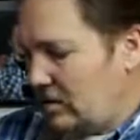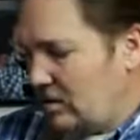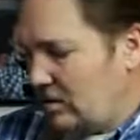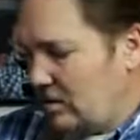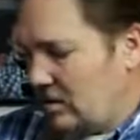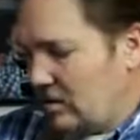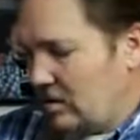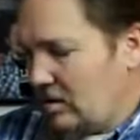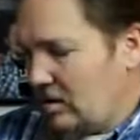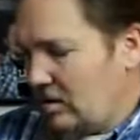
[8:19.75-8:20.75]

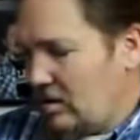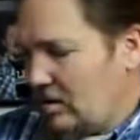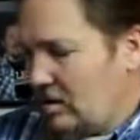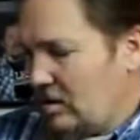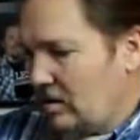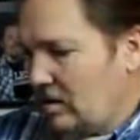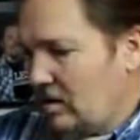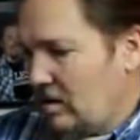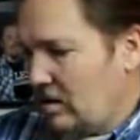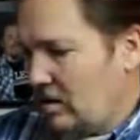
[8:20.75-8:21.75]

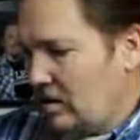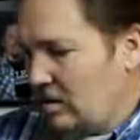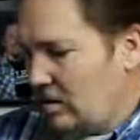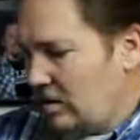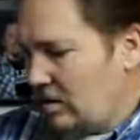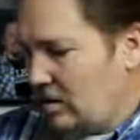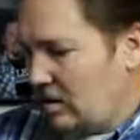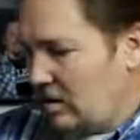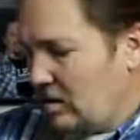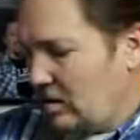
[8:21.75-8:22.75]

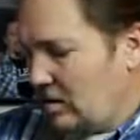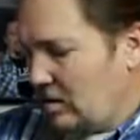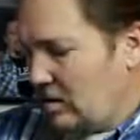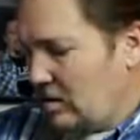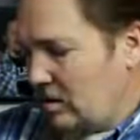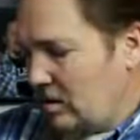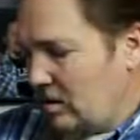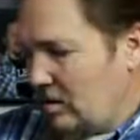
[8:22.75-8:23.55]
Nothing is said.